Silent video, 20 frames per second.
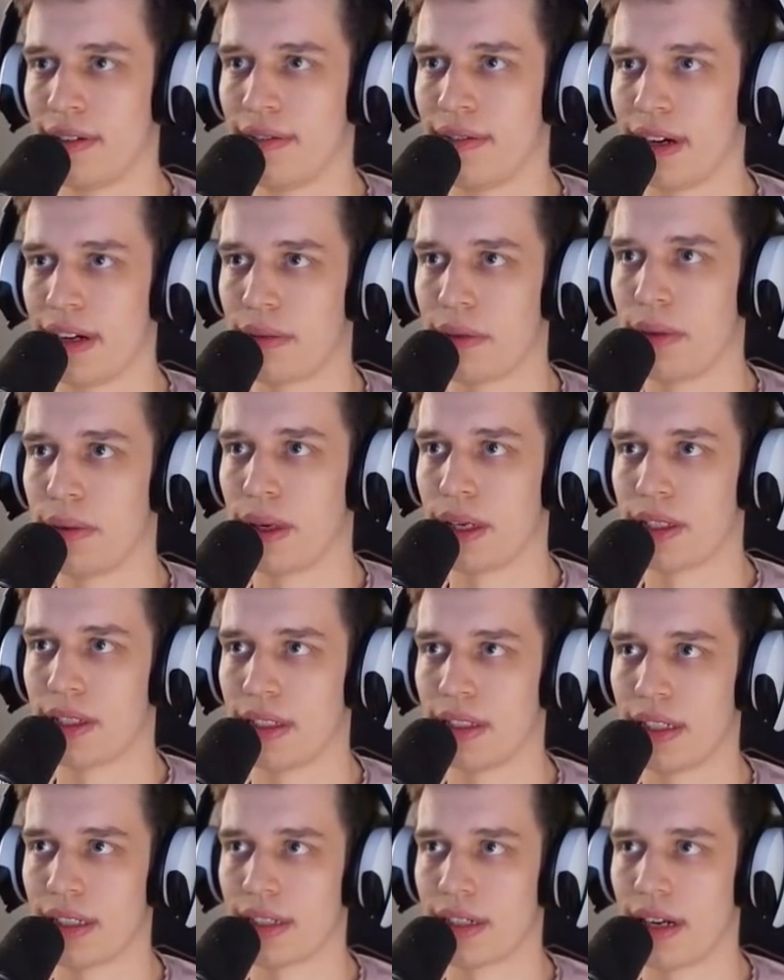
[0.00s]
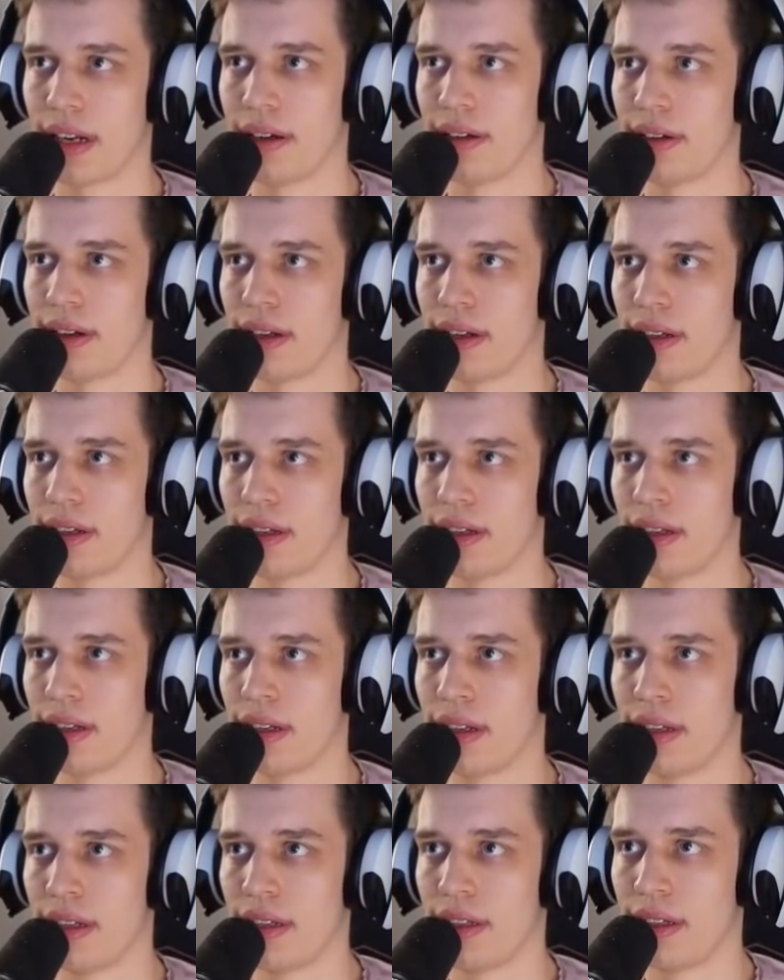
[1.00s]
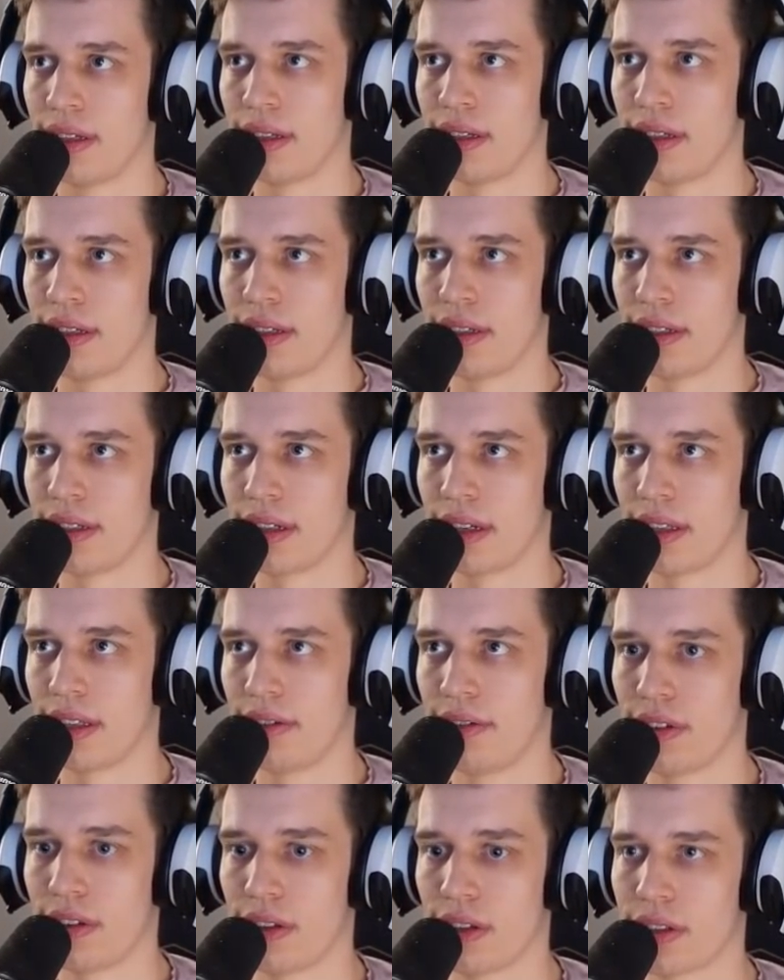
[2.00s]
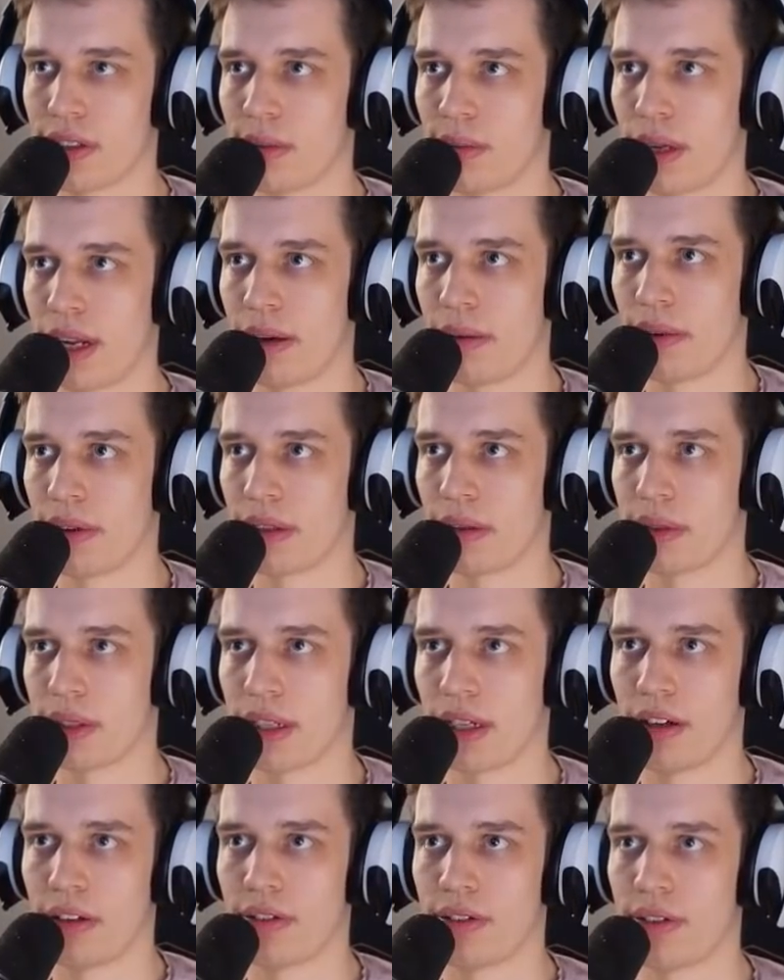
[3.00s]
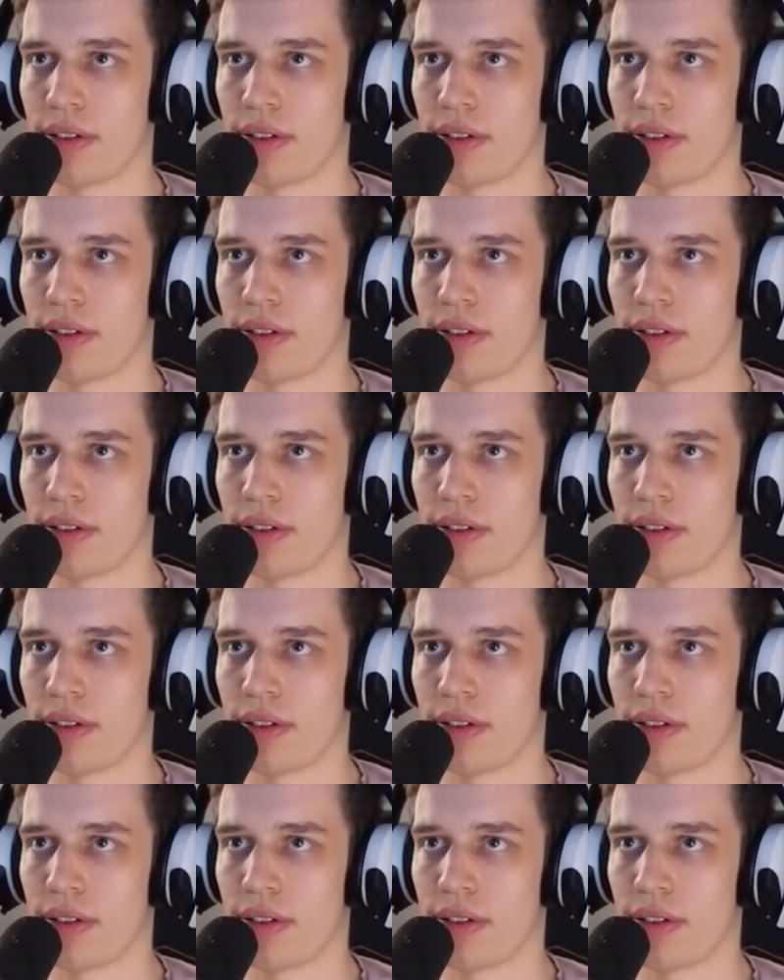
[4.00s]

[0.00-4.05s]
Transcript: Why are we watching this clown? Can't even not supply block himself.